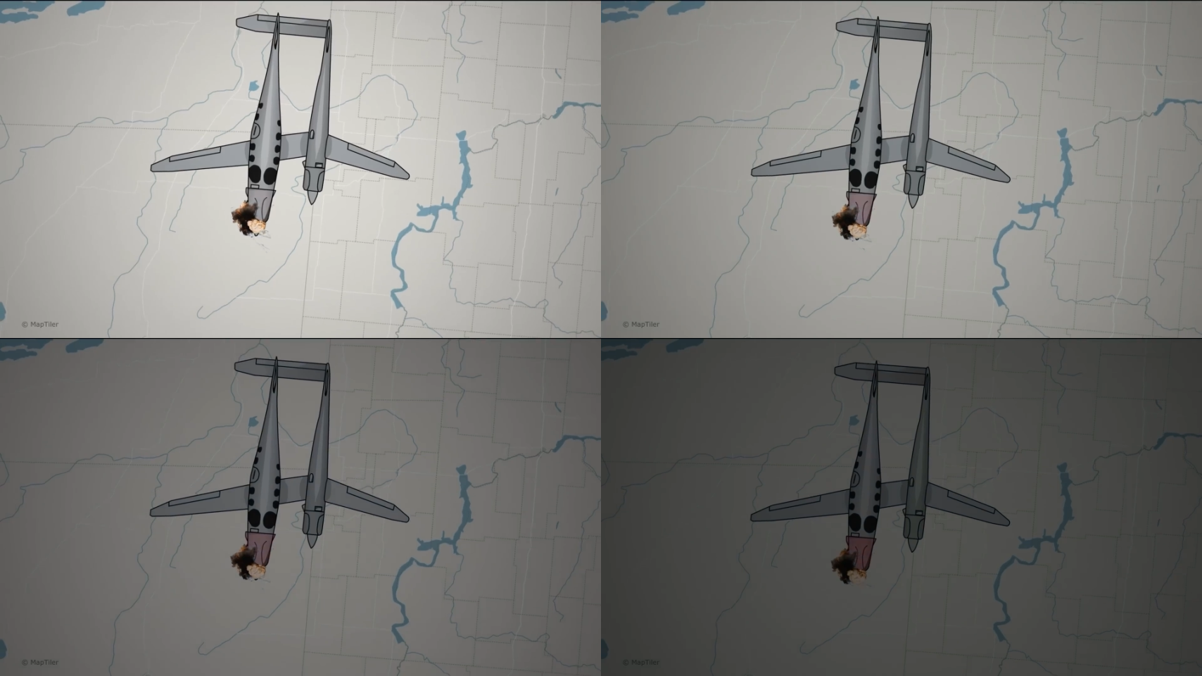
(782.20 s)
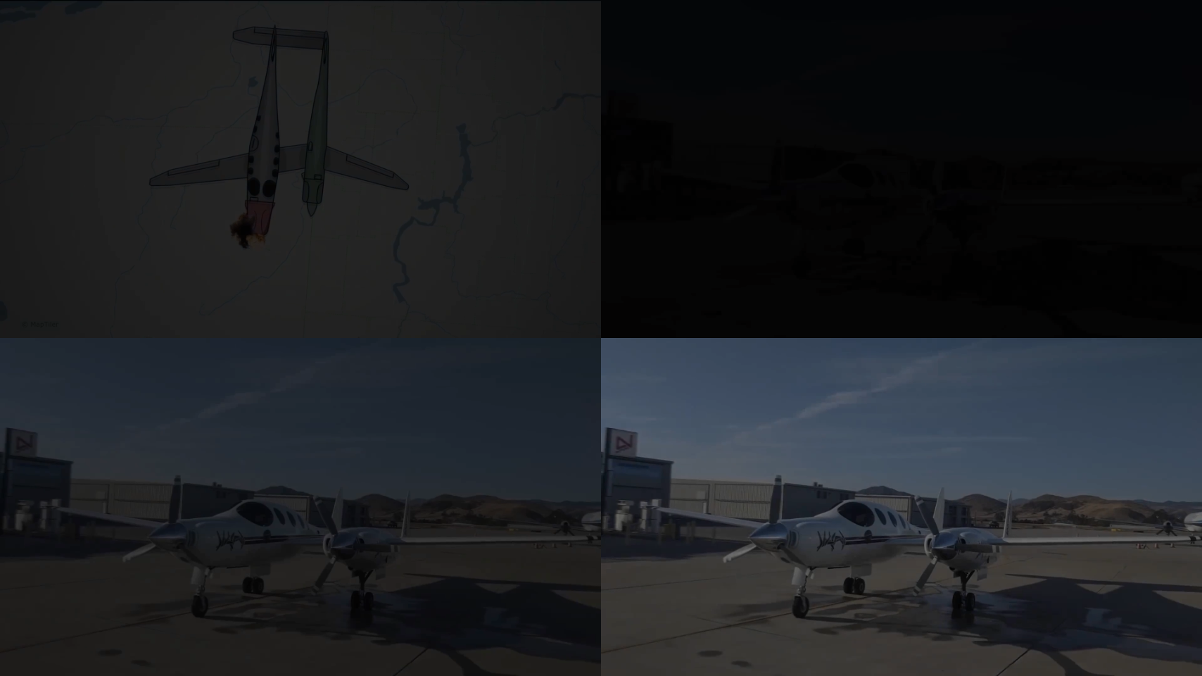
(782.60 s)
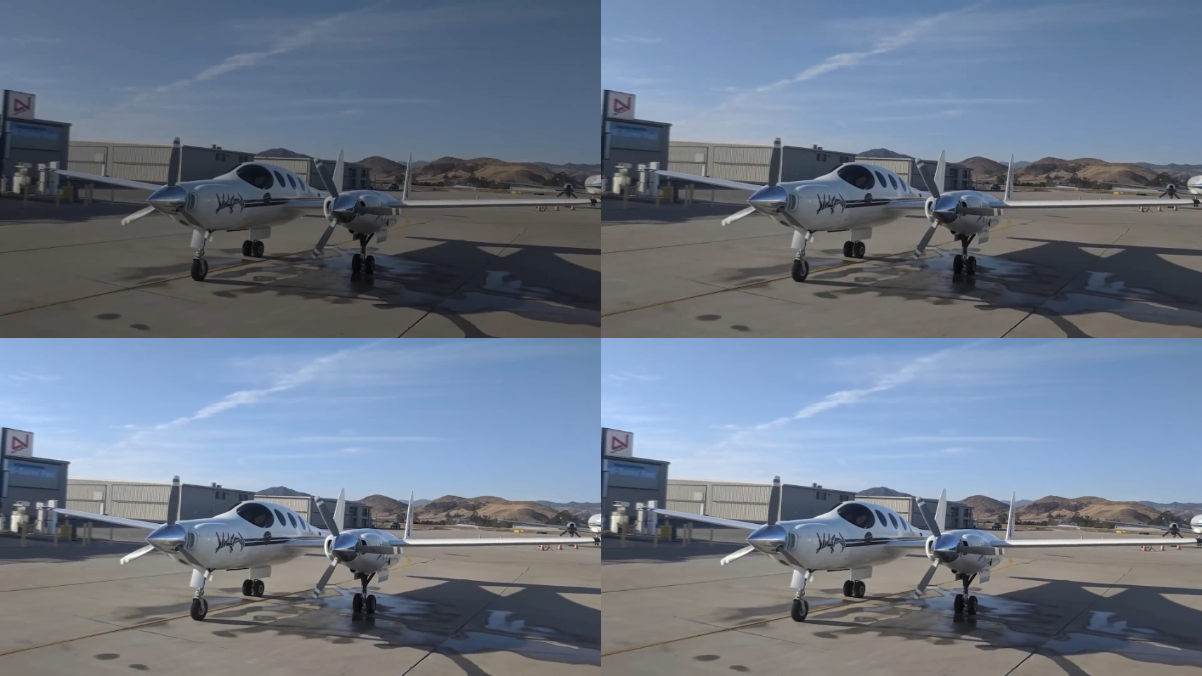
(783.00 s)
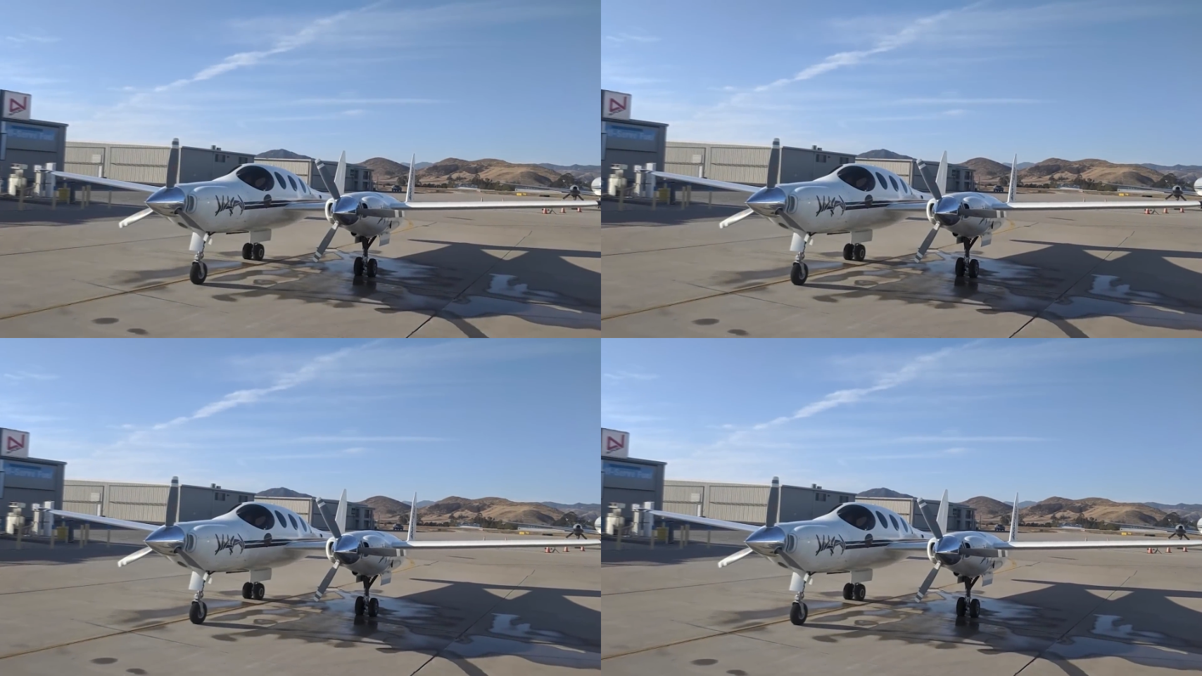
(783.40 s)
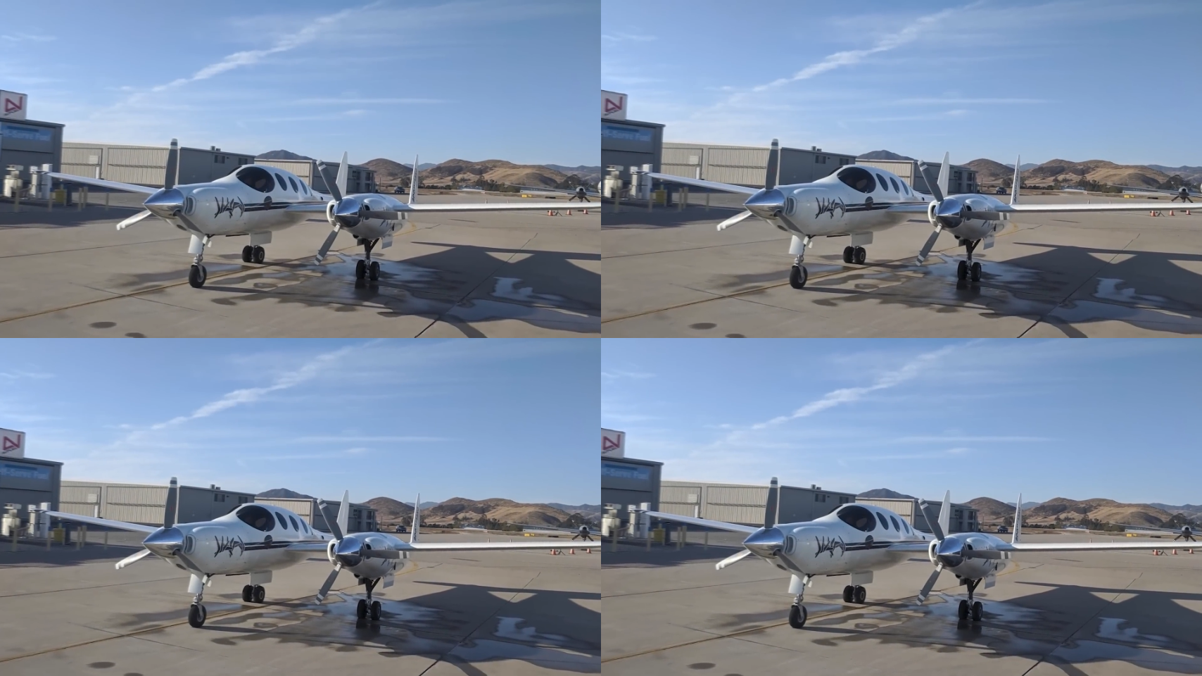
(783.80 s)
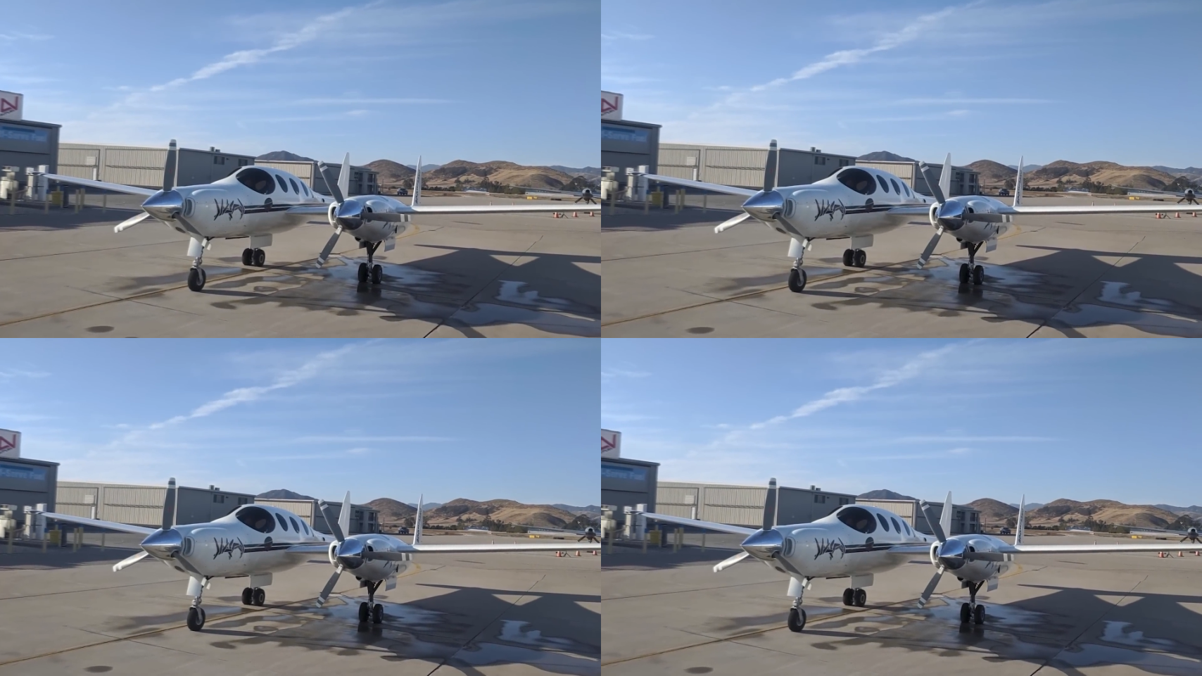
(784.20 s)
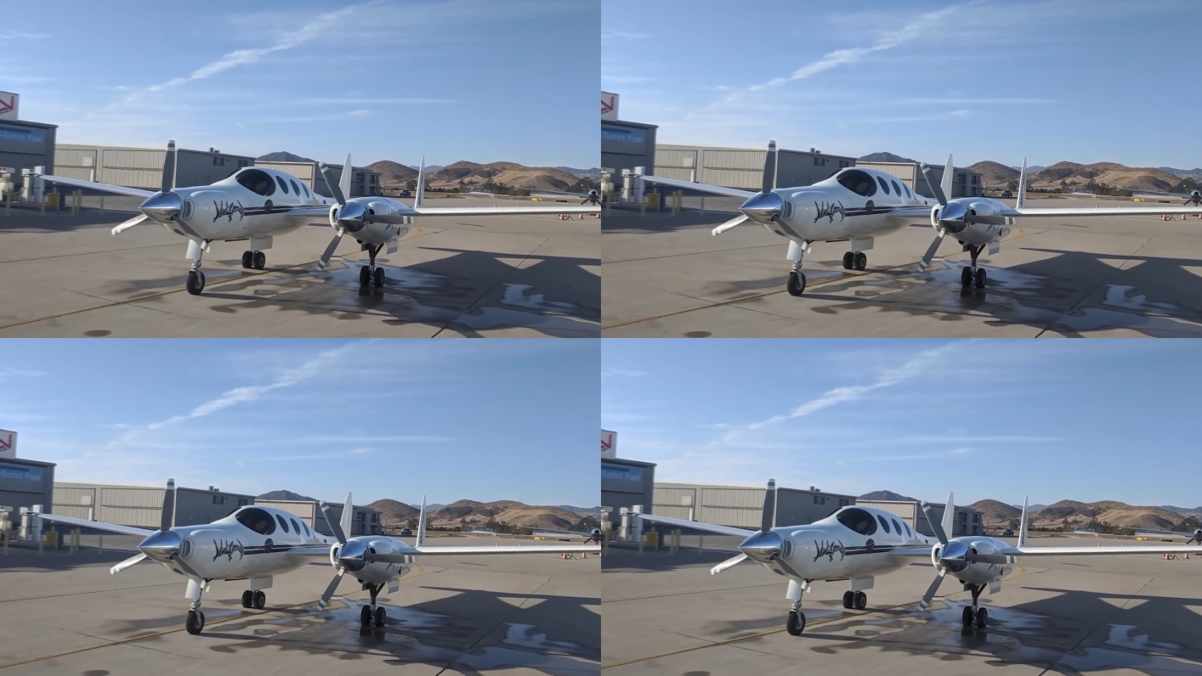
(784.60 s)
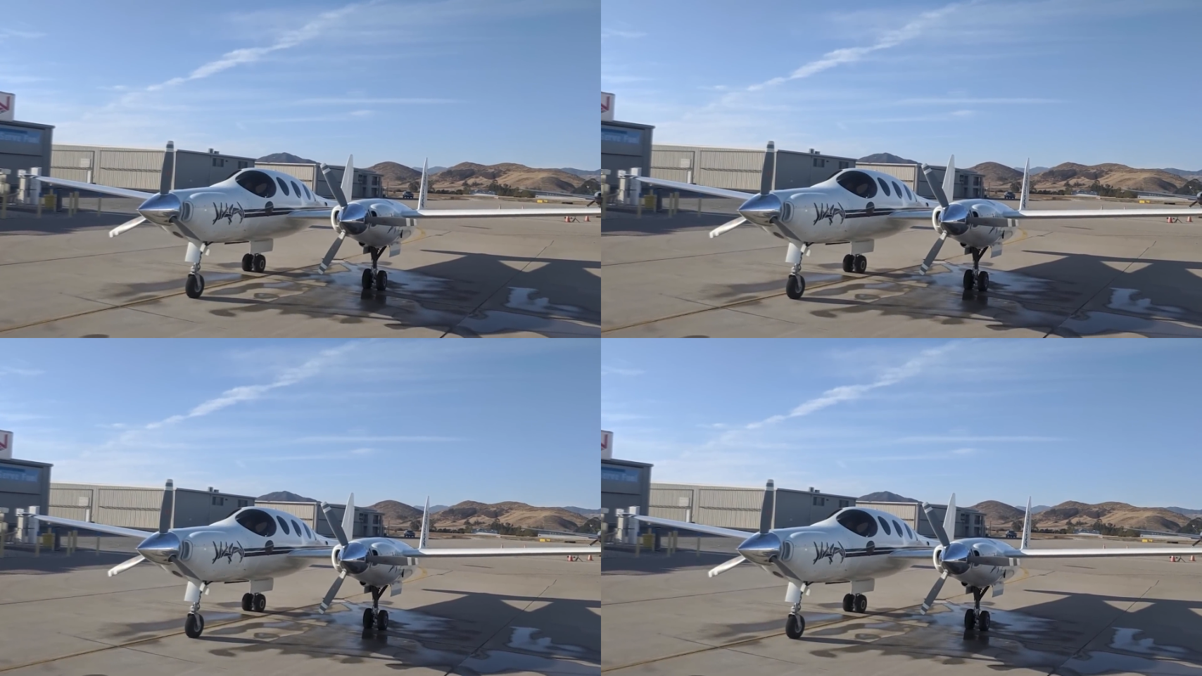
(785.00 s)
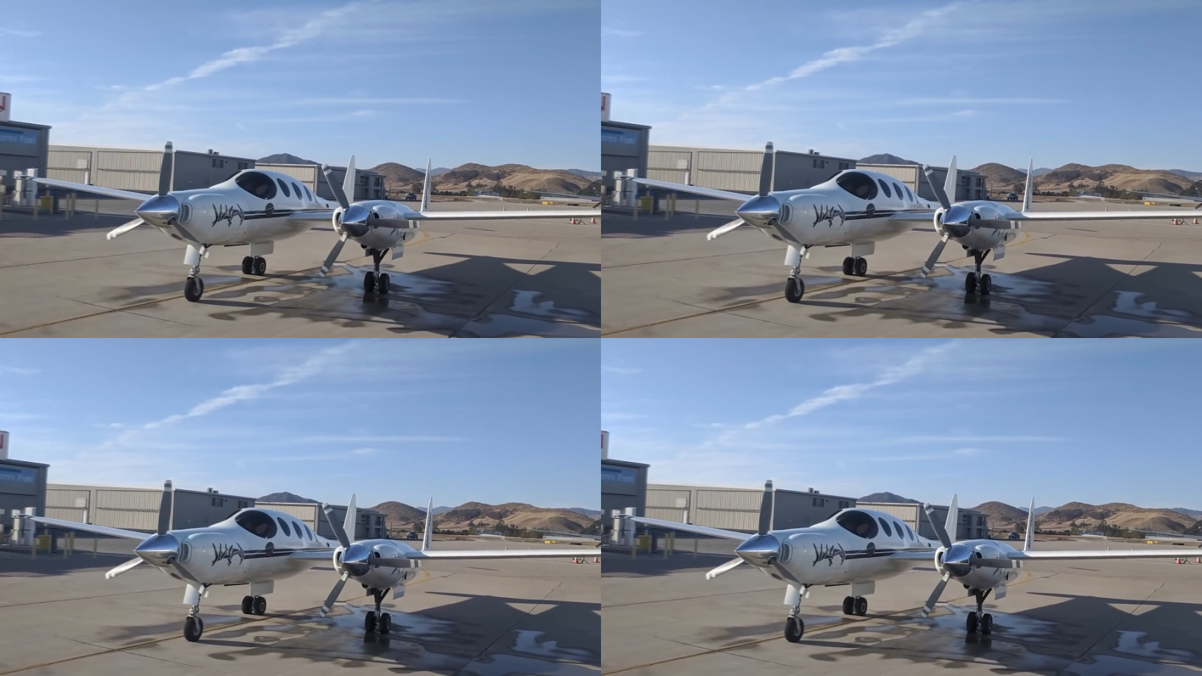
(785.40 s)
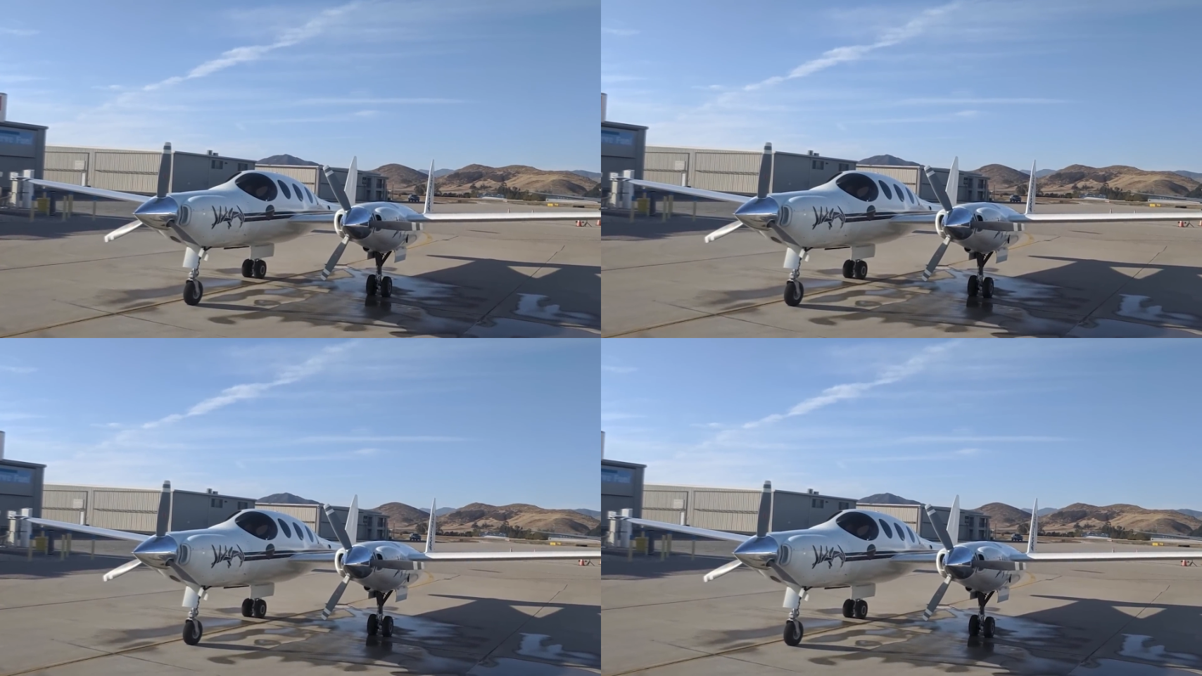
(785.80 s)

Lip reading: No face is visible, so there are no lips to read.